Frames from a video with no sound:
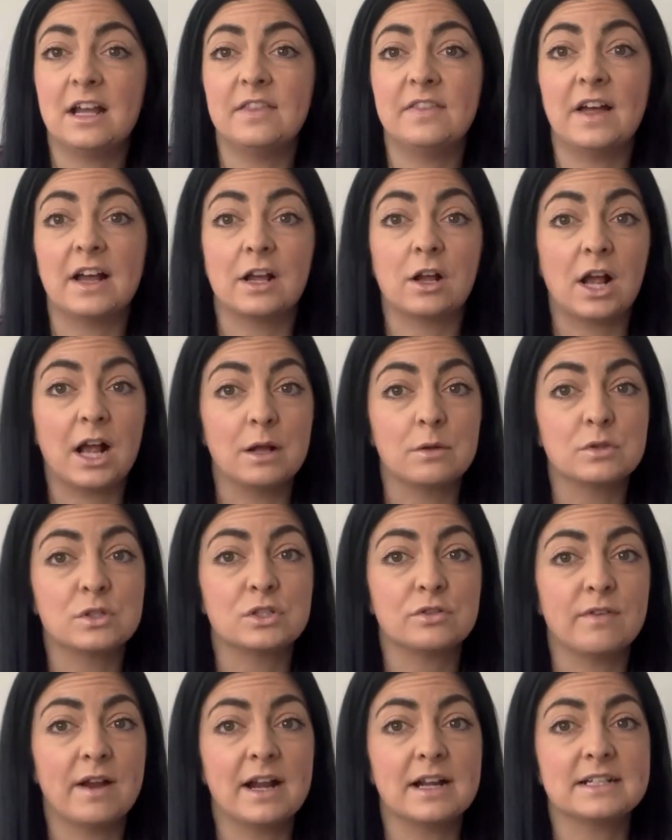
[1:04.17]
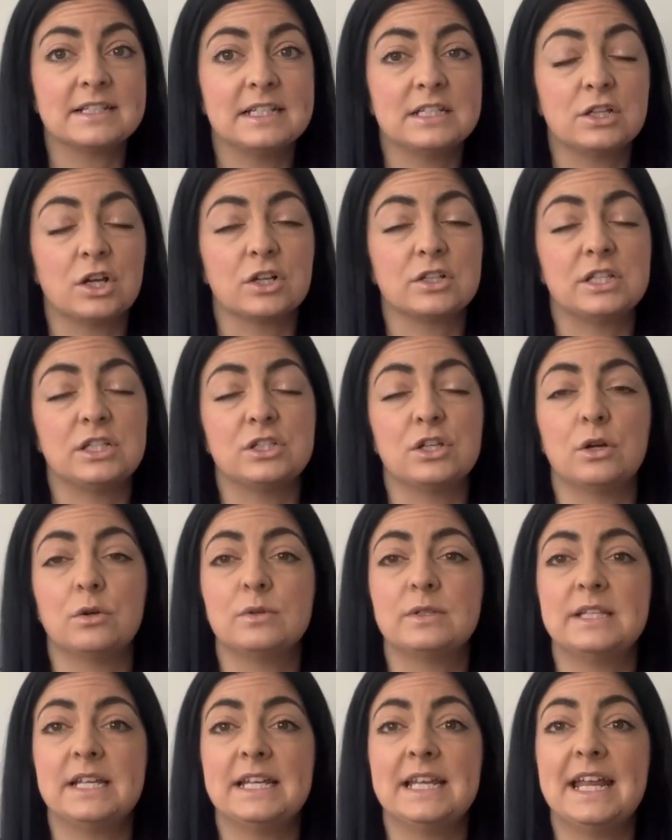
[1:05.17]
that counteracts this
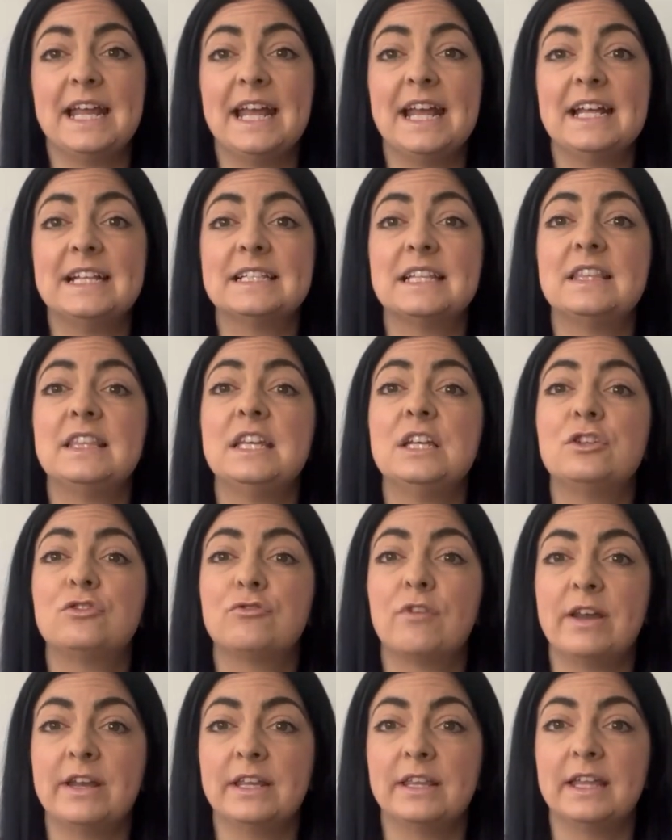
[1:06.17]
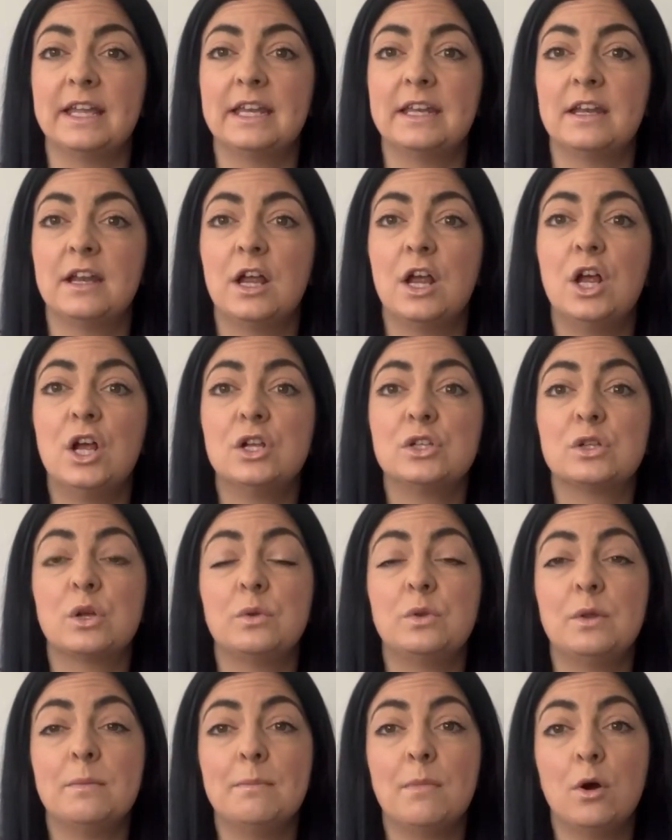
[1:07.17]
oxytocin is the adrenaline. So
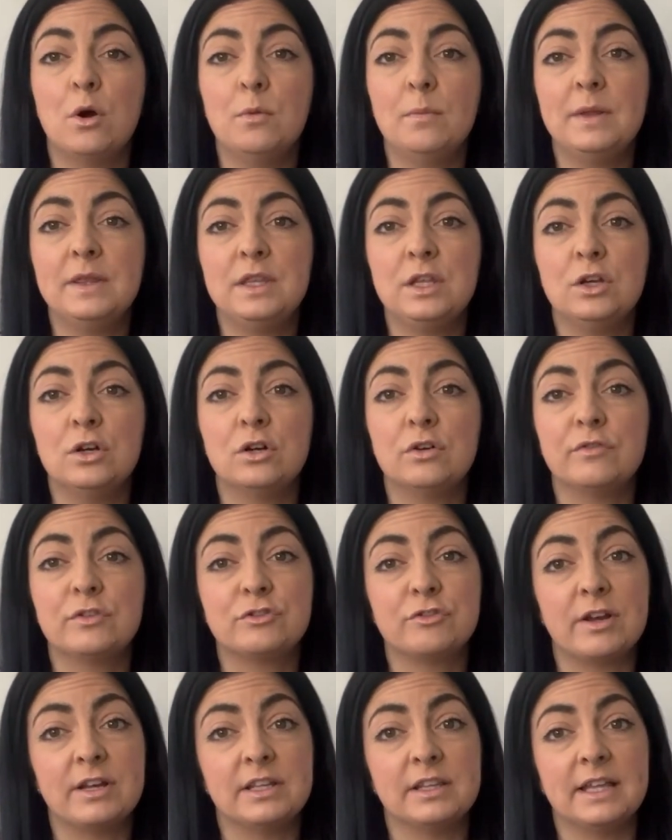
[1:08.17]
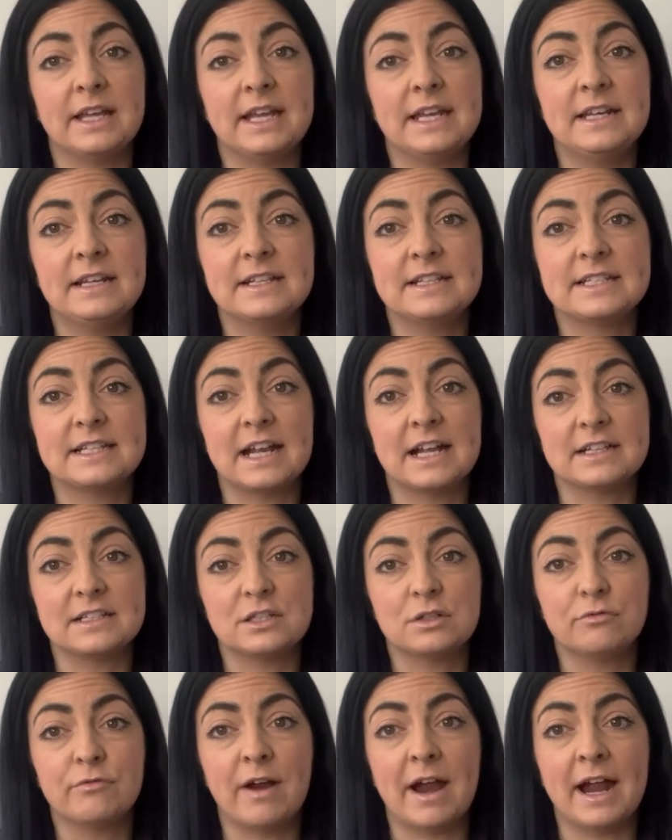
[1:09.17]
the moment your adrenaline starts
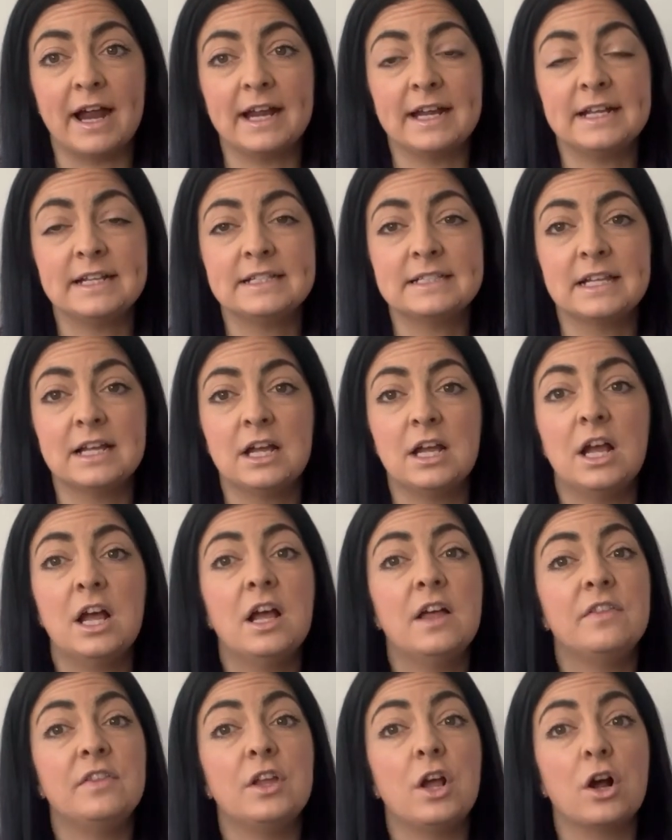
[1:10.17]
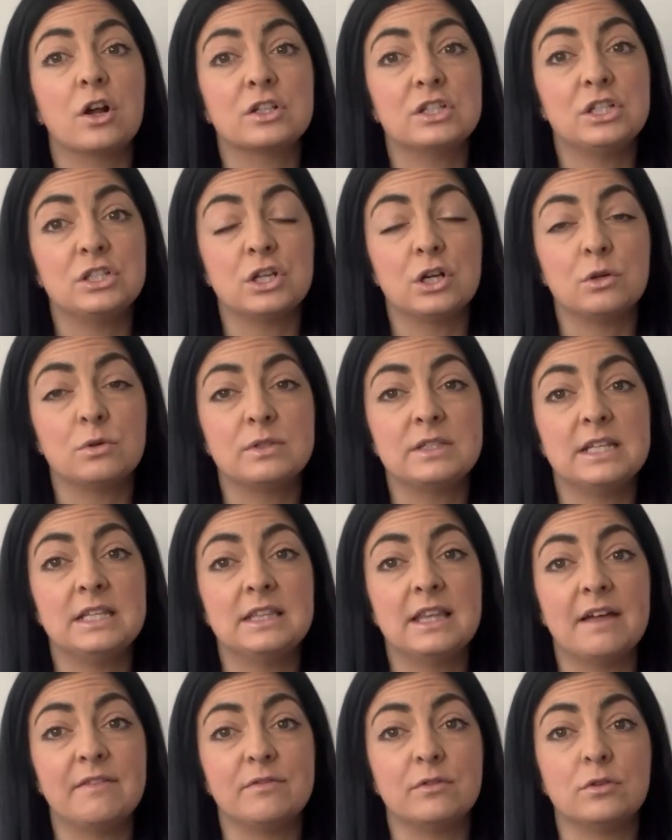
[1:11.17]
to rise, the oxytocin
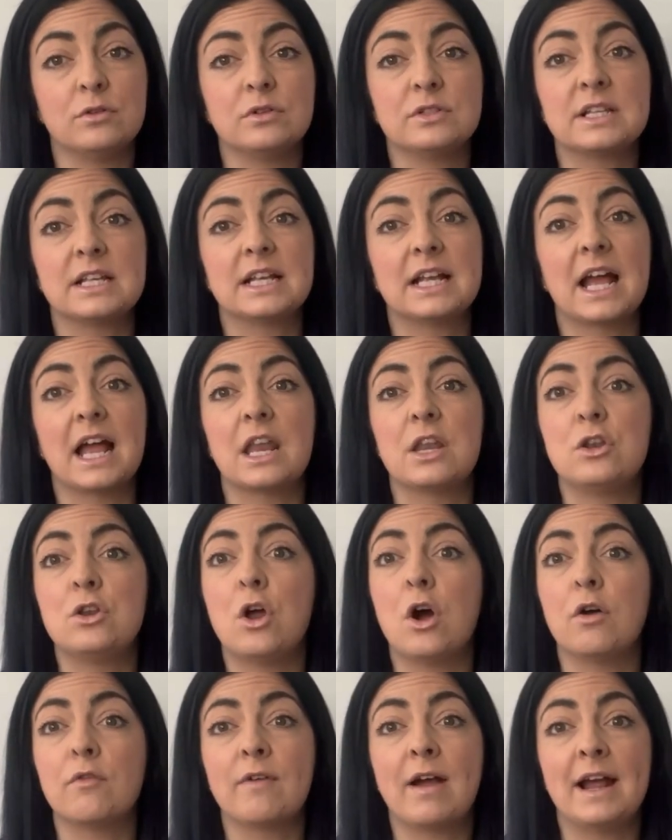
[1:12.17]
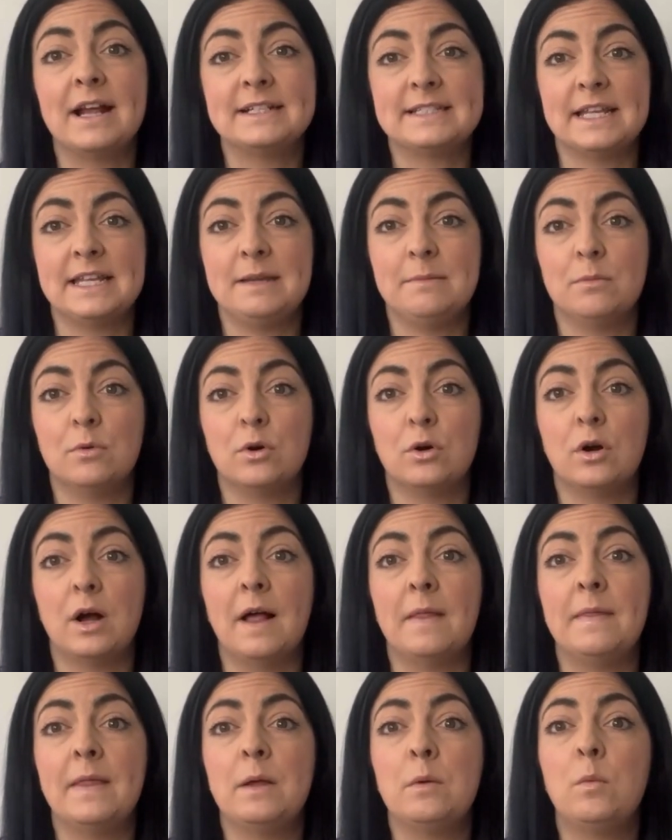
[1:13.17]
levels cannot rise anymore
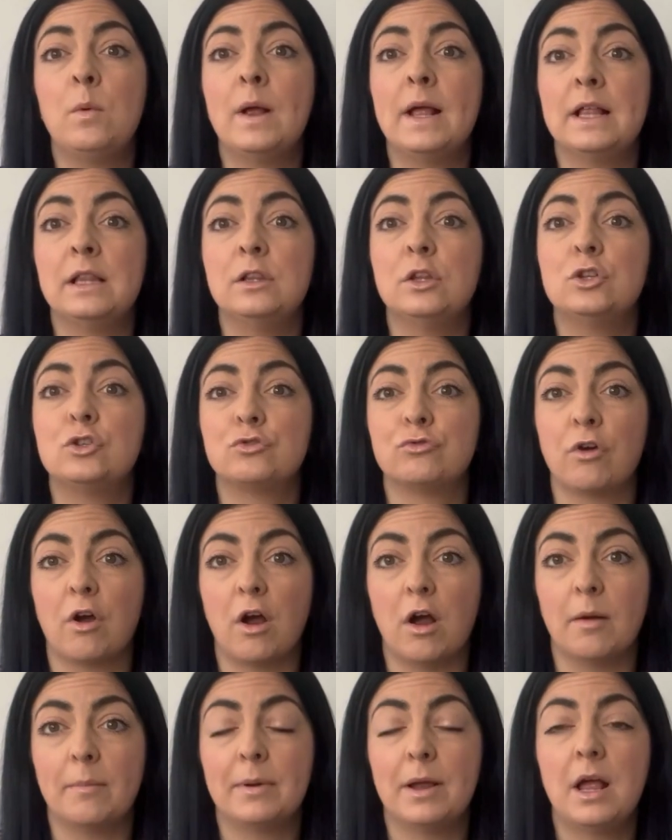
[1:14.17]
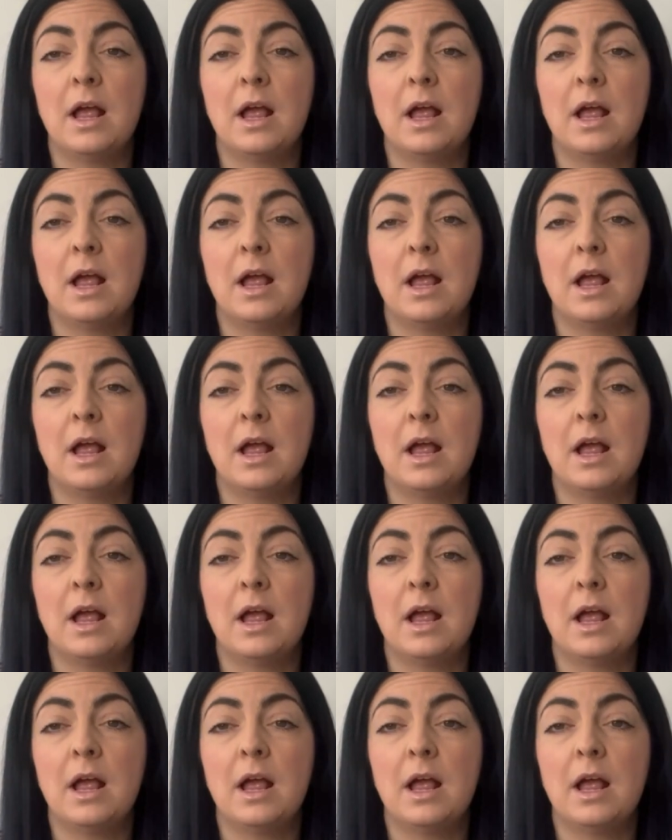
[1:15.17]
and they will drop.